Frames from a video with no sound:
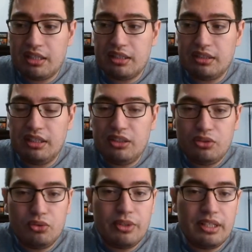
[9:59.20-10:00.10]
they
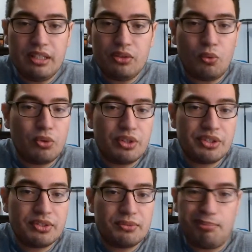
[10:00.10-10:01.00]
do it in the
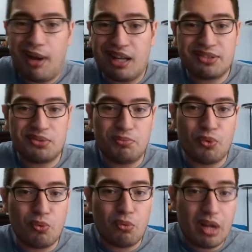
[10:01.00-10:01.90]
worst
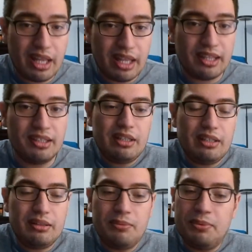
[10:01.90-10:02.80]
possible way.
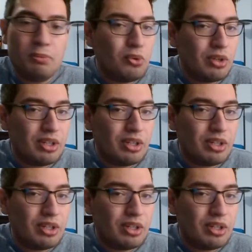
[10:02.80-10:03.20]
The people who are going